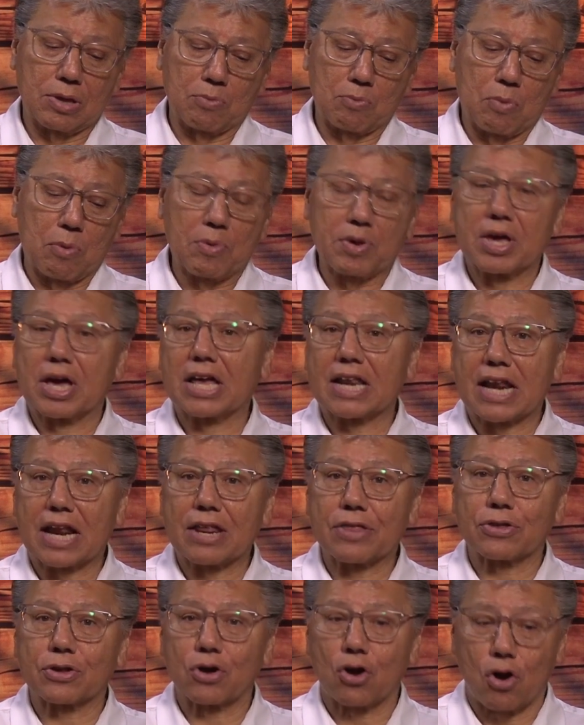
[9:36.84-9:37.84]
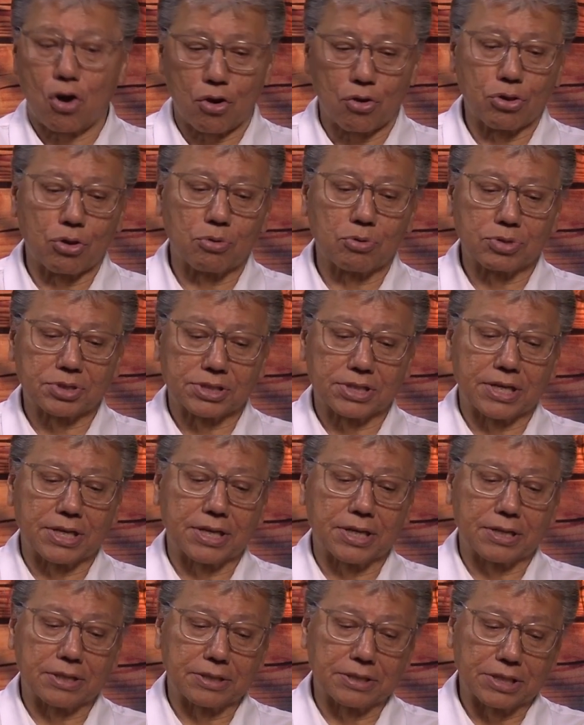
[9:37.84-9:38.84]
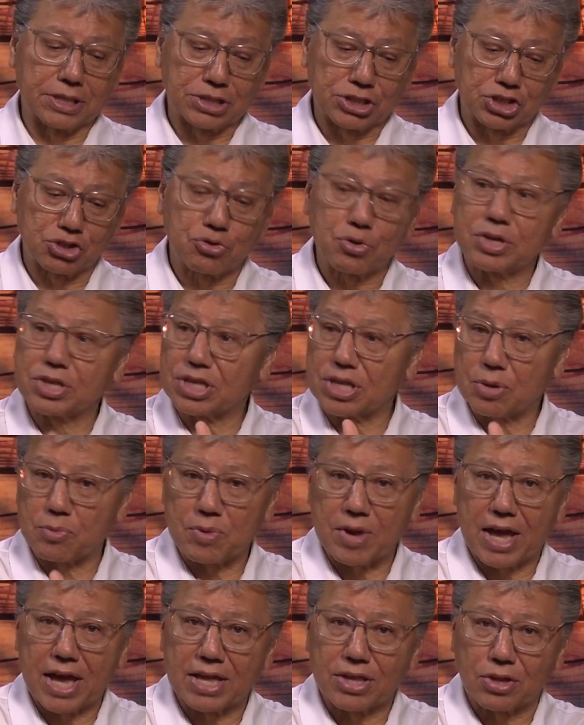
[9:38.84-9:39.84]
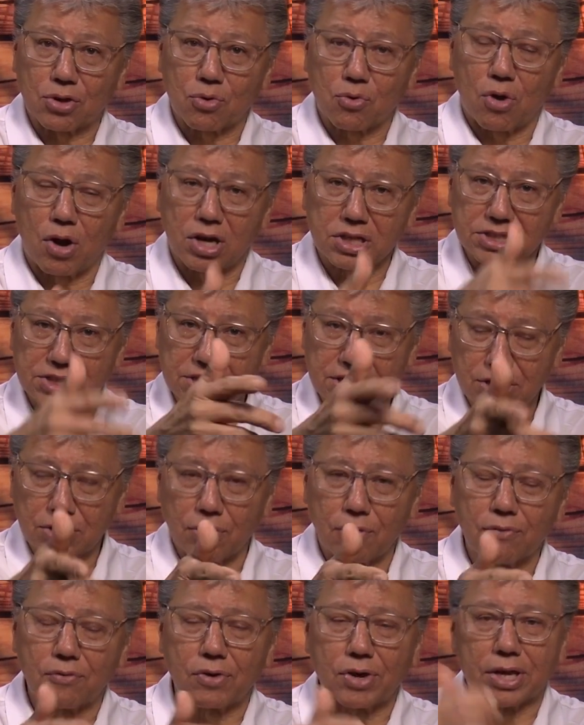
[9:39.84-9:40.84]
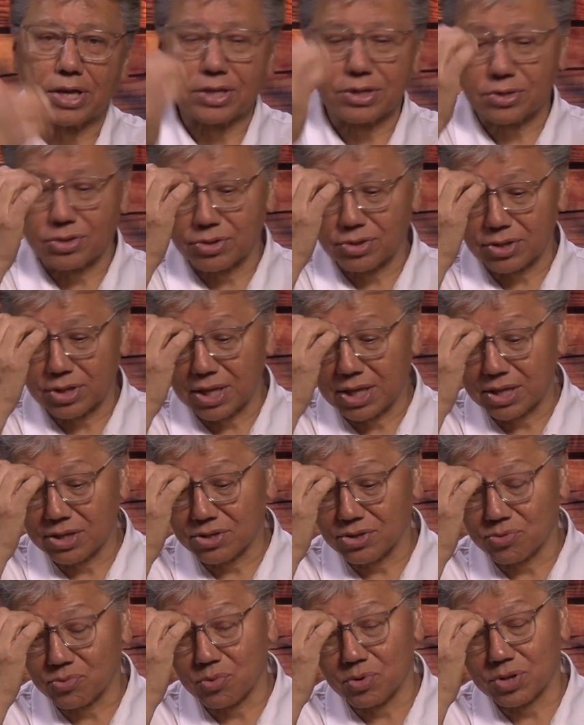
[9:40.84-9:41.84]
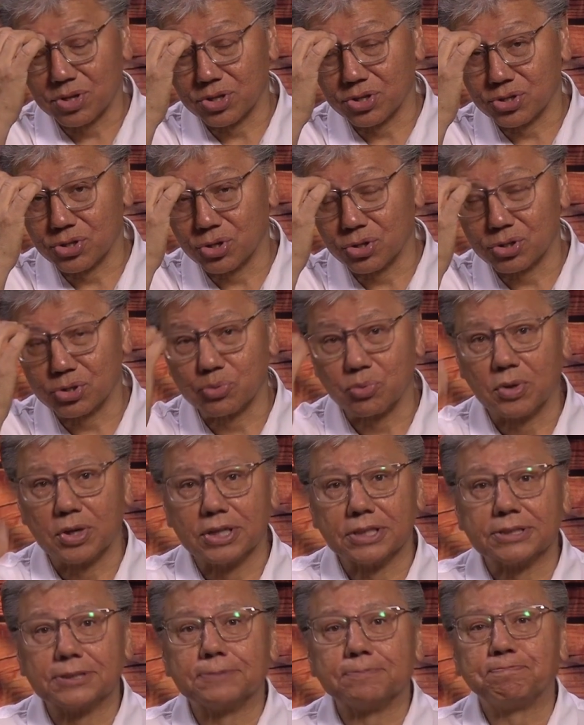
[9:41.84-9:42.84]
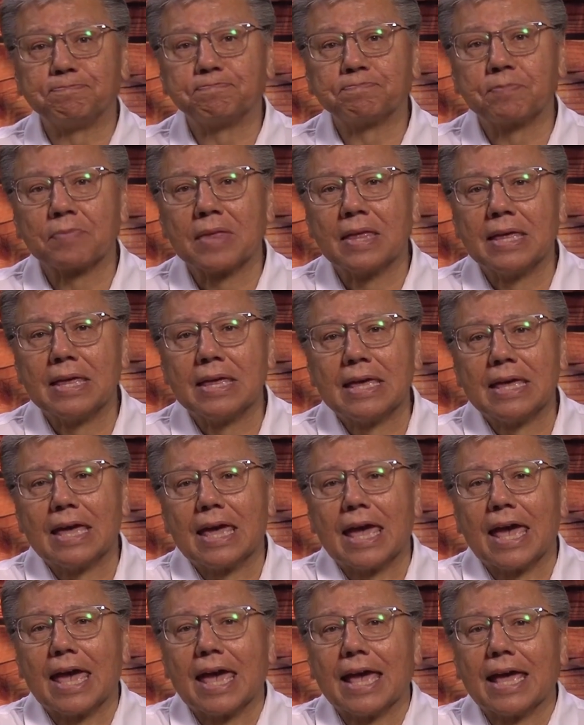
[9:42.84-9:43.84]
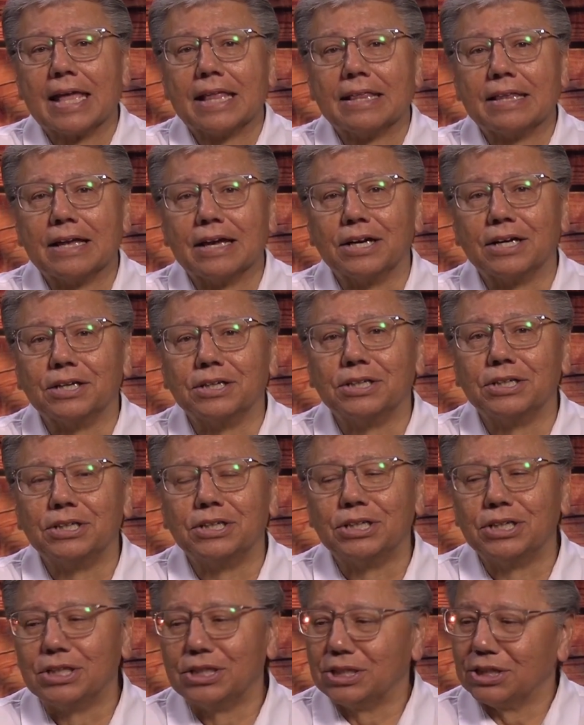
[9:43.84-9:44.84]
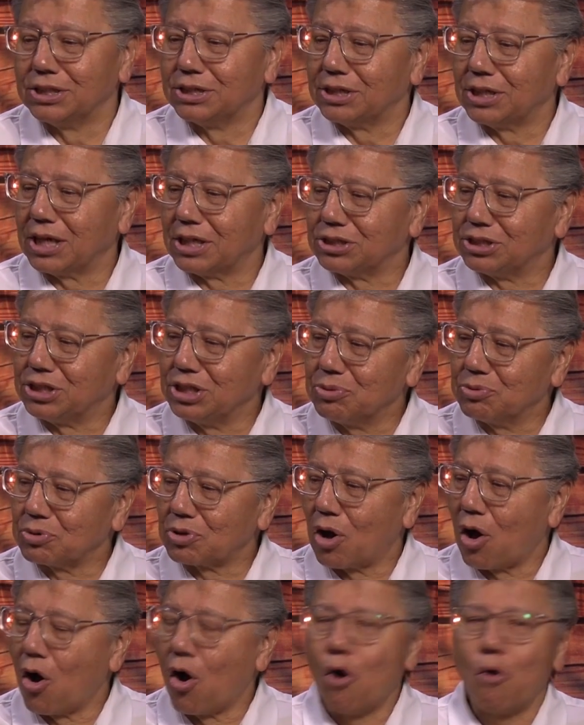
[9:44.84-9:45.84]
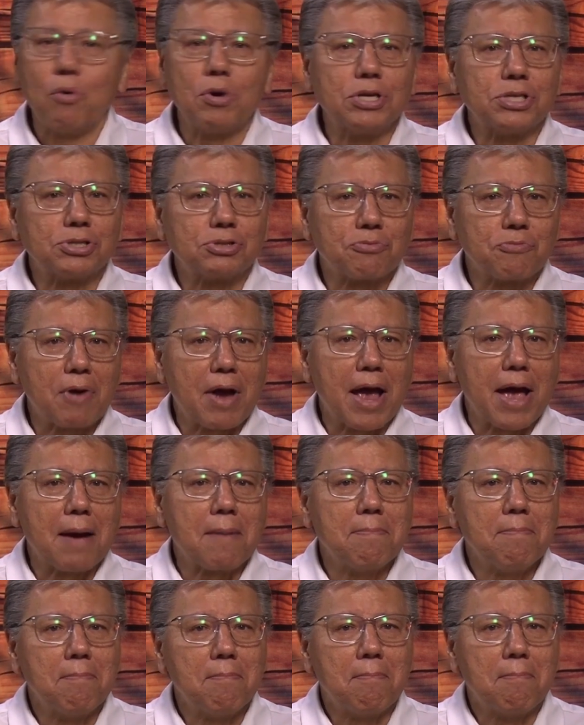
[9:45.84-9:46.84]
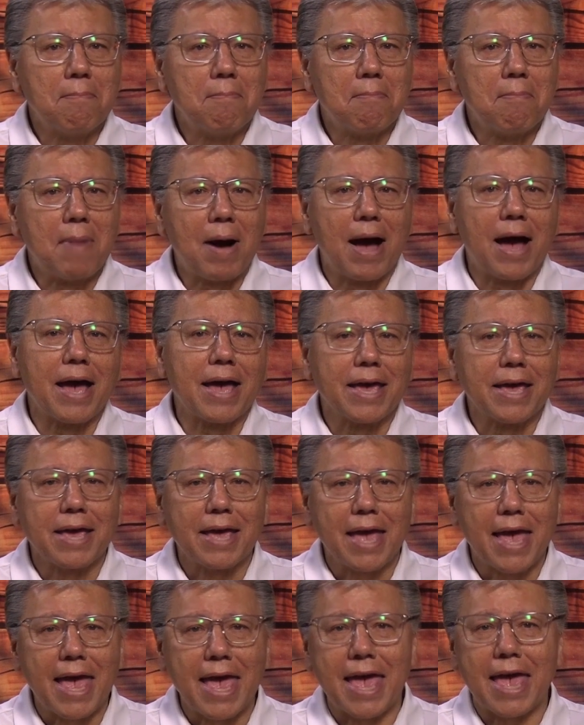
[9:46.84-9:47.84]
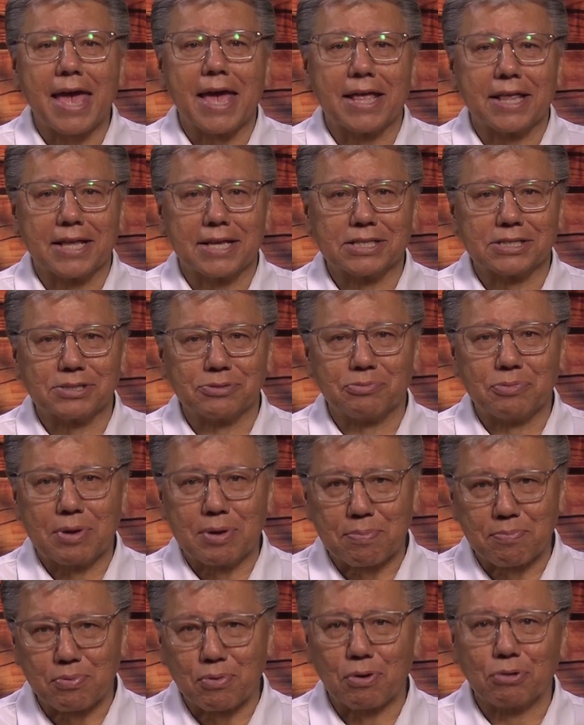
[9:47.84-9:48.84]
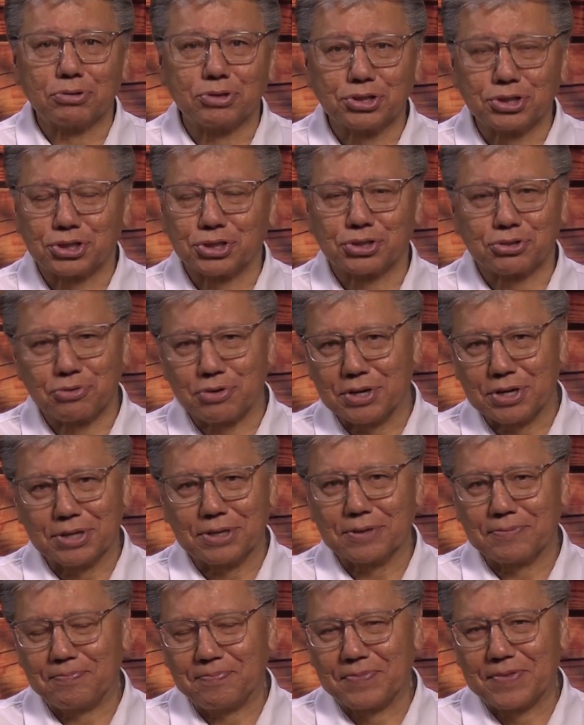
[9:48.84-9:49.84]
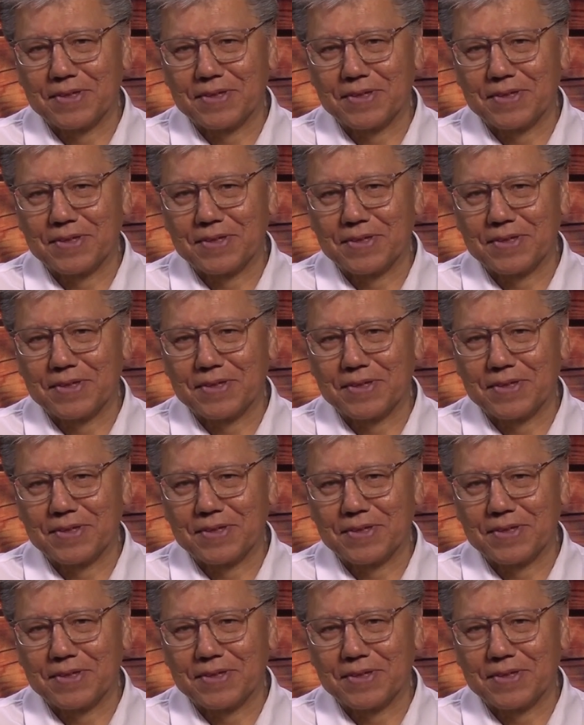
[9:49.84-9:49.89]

when we got out of the car, there was a, a street that we had to cross to get over into, into where the church was. And uh, she would always grab my hand as we approached the street.